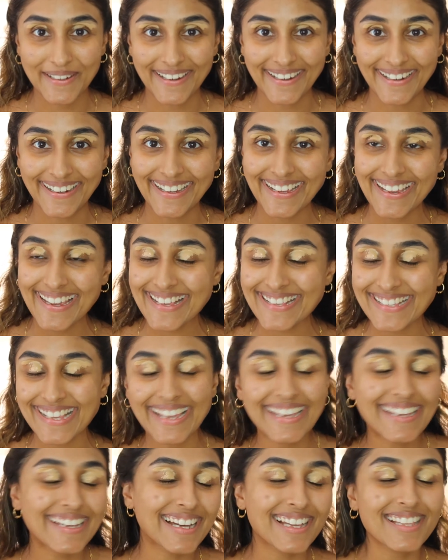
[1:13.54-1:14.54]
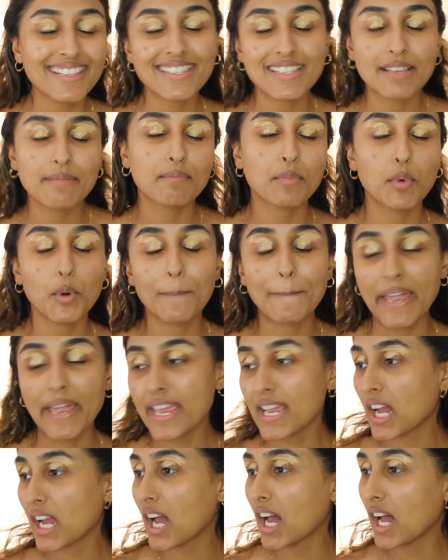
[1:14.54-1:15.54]
Guys, I've got some more
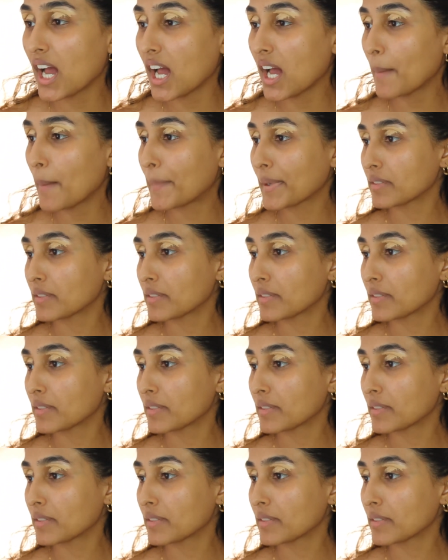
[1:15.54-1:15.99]
makeup.